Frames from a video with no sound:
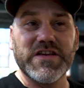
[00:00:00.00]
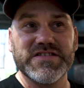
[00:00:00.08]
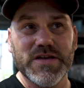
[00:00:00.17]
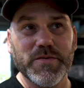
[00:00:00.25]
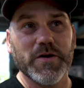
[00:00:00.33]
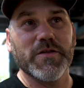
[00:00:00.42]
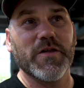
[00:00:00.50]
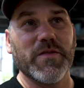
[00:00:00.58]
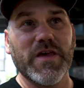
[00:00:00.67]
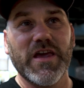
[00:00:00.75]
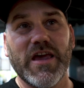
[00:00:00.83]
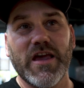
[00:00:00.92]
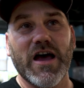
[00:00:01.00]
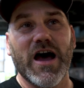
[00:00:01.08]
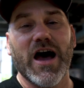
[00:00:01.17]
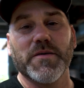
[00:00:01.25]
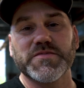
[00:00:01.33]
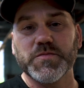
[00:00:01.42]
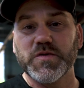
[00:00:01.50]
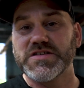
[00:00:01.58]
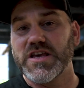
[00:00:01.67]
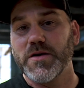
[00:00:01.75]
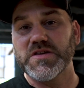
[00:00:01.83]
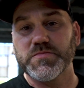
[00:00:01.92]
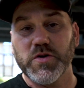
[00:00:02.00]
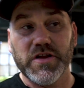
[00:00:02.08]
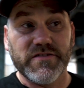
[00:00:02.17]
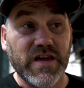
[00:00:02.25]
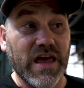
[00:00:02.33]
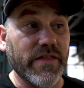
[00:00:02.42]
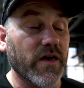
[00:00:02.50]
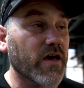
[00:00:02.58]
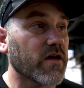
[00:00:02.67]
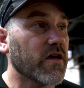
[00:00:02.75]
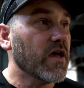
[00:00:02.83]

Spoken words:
exhibit that the Arms Museum is putting together,